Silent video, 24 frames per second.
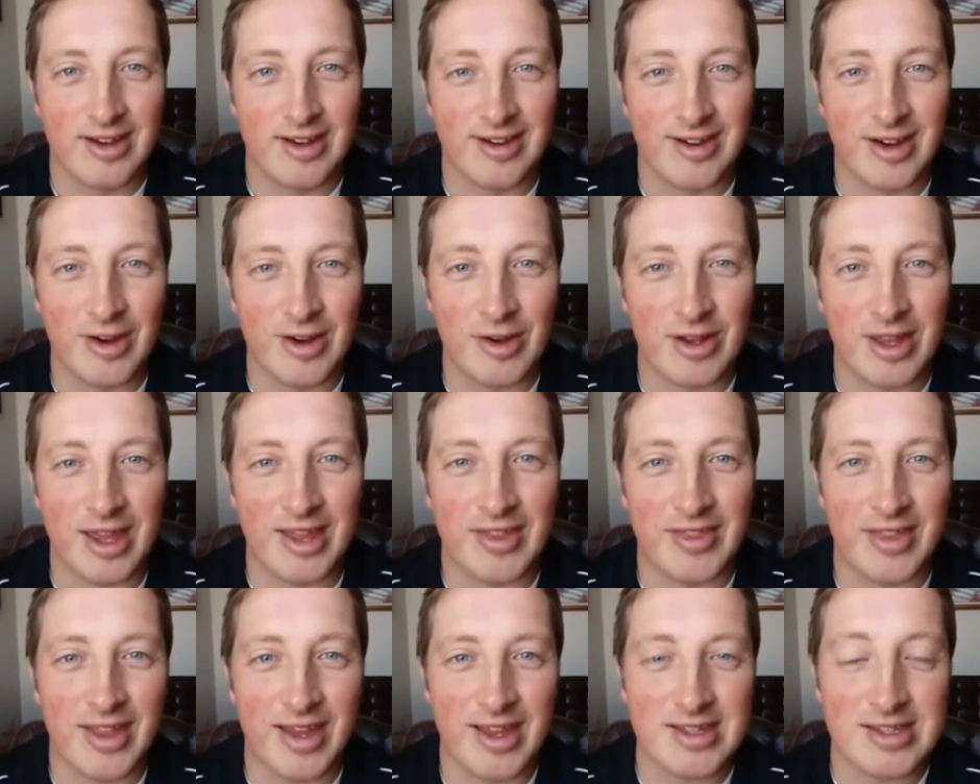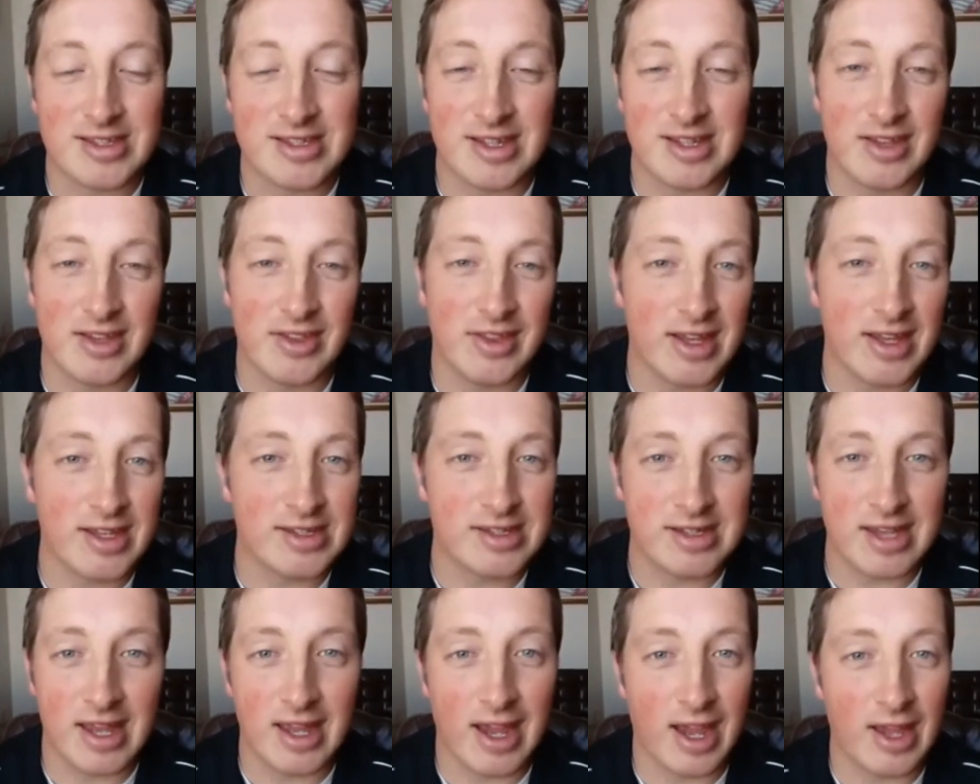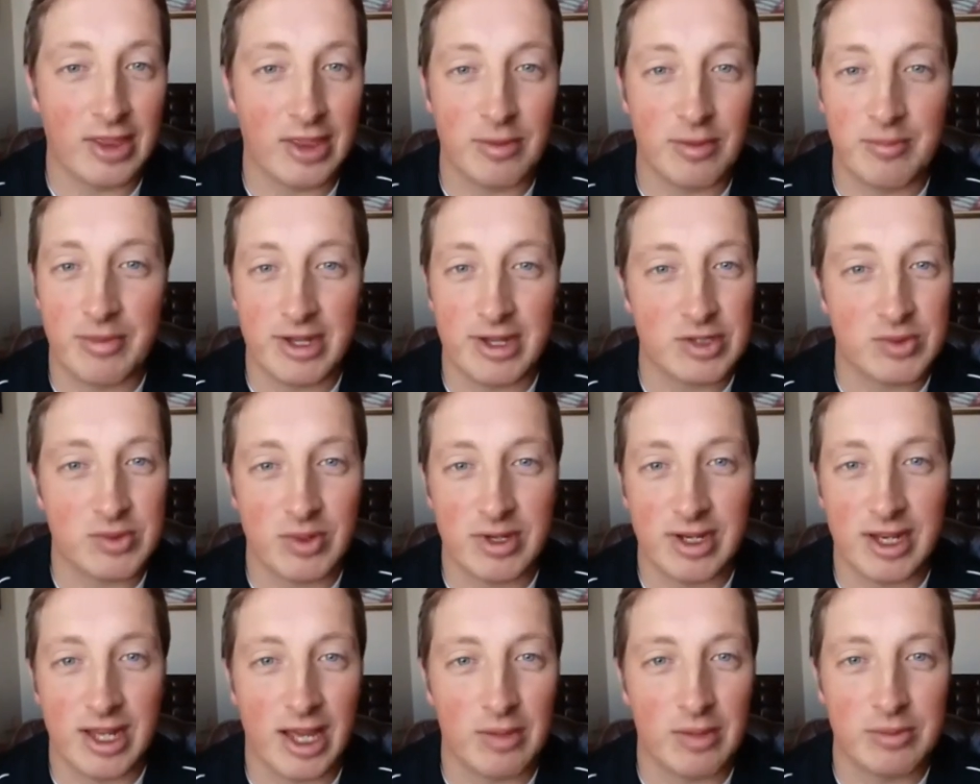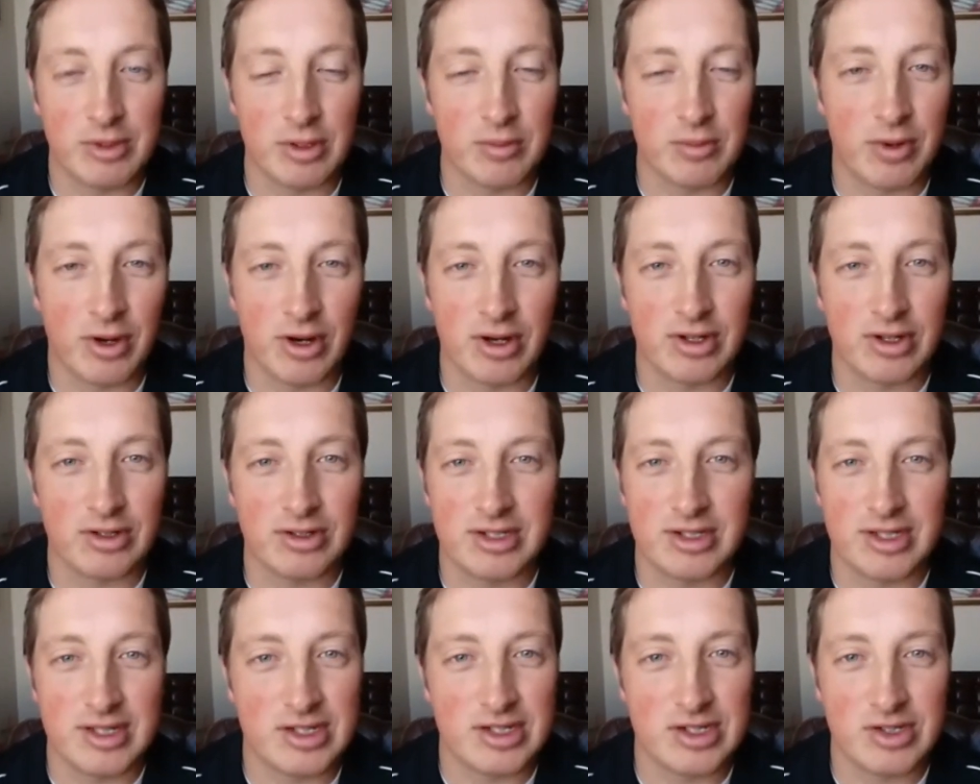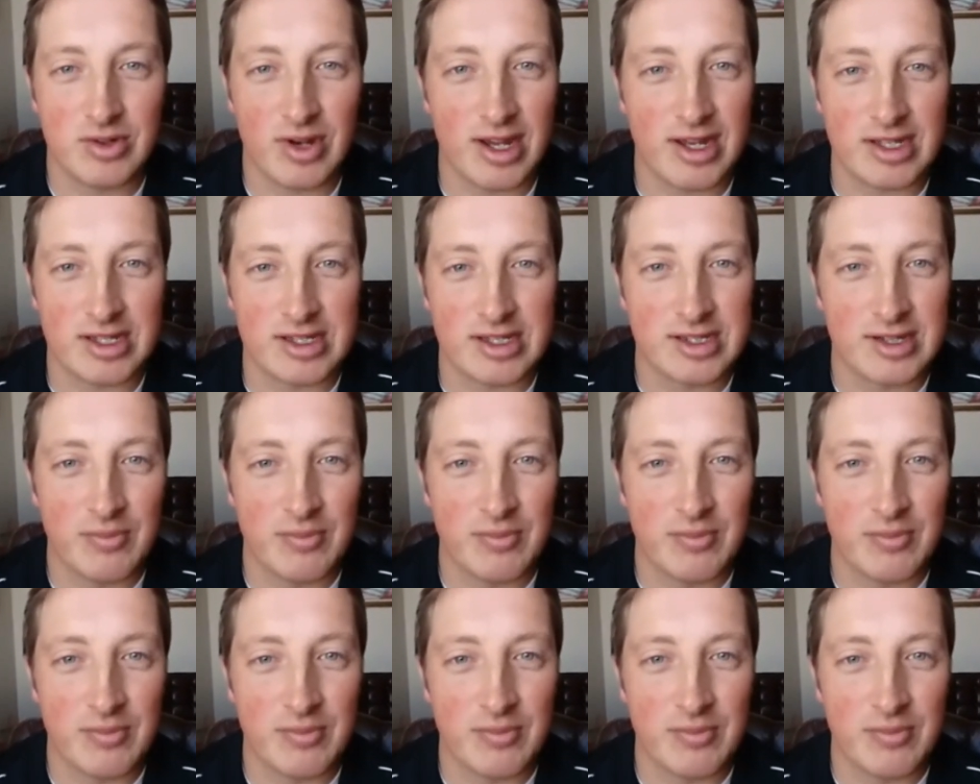And that's the best way to help your partner de-stress.